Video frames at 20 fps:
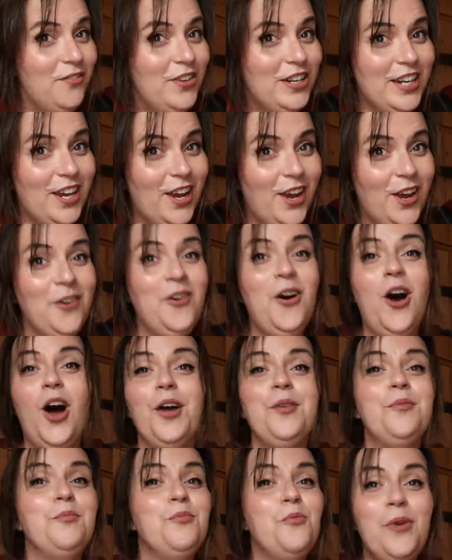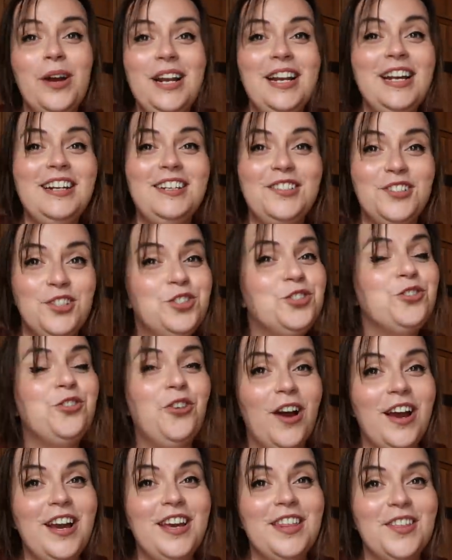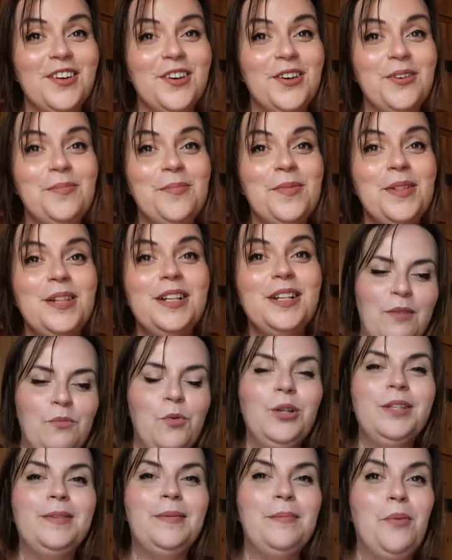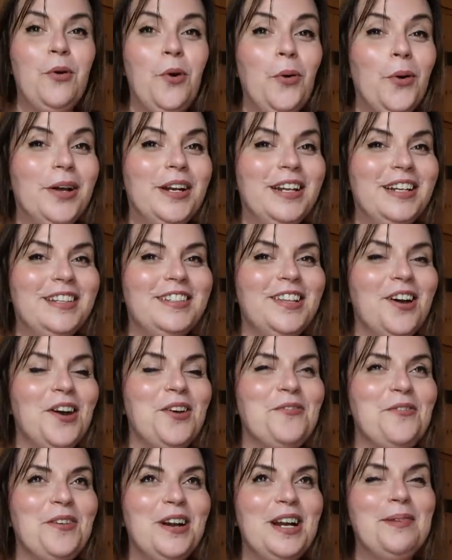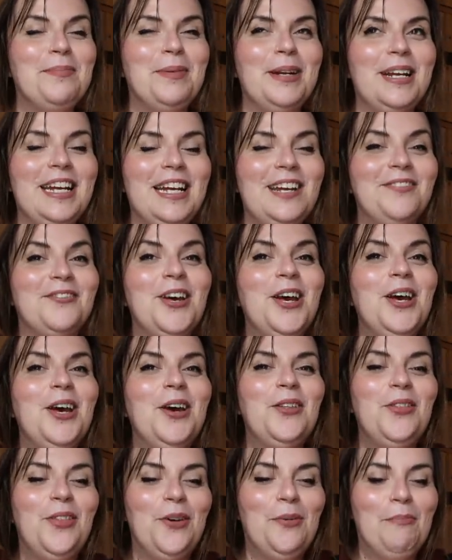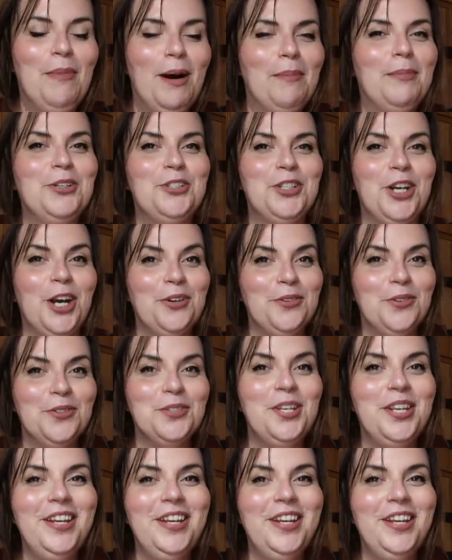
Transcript: of the video. I'm willing to try them. And what's important is that I really really believe that Mama Jones